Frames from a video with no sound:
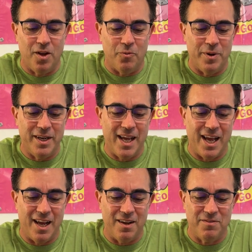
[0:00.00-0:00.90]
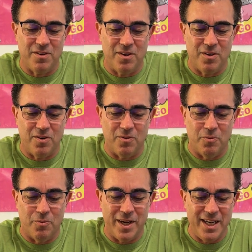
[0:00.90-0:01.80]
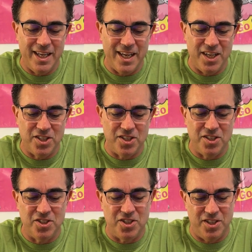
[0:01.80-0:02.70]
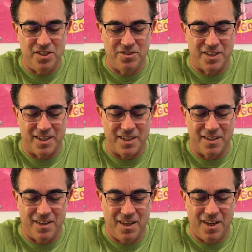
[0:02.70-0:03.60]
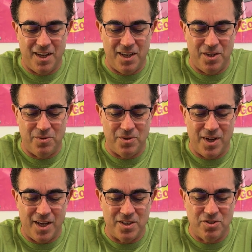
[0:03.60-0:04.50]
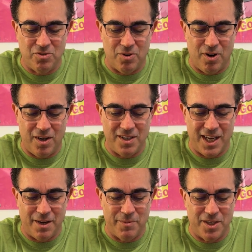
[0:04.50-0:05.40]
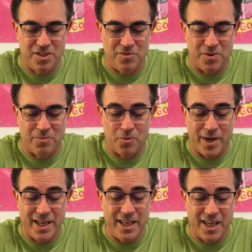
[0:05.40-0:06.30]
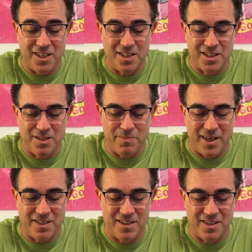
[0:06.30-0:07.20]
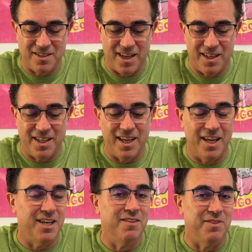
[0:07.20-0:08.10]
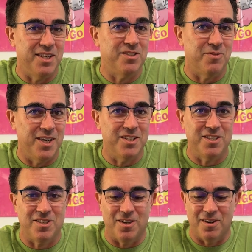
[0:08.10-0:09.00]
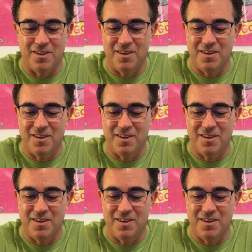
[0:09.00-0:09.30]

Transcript: We have Radiation Shielding. You do not draw damage from radiation spaces at the end of each register.